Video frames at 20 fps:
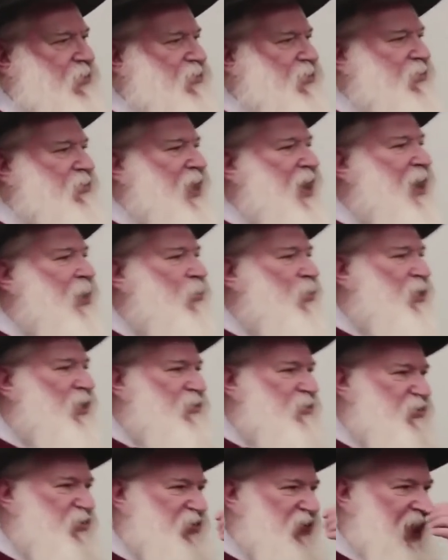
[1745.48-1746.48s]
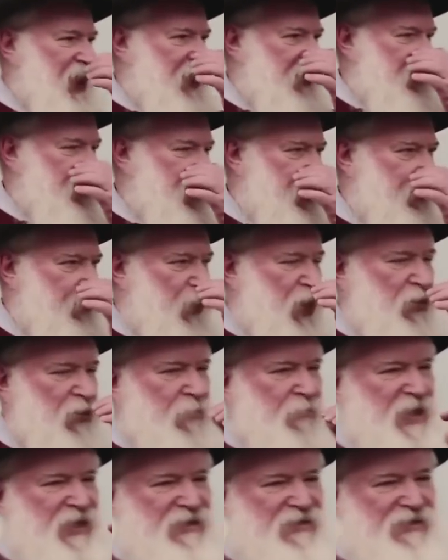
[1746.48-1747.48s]
So now we'll understand. The
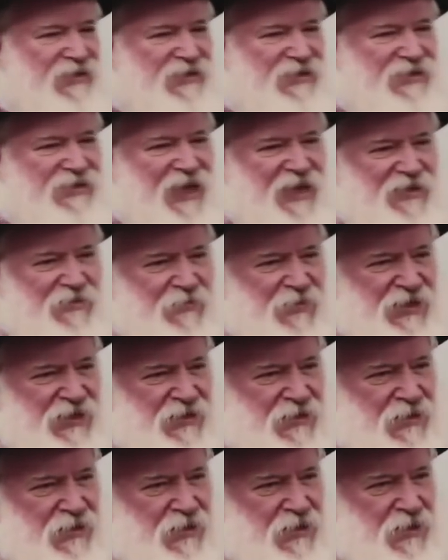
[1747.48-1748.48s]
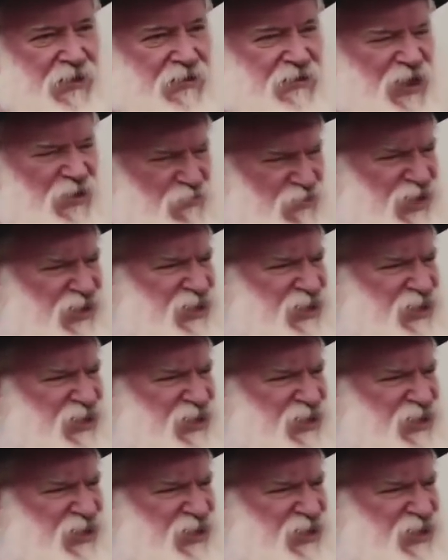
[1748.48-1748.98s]
Gemara makes this statement that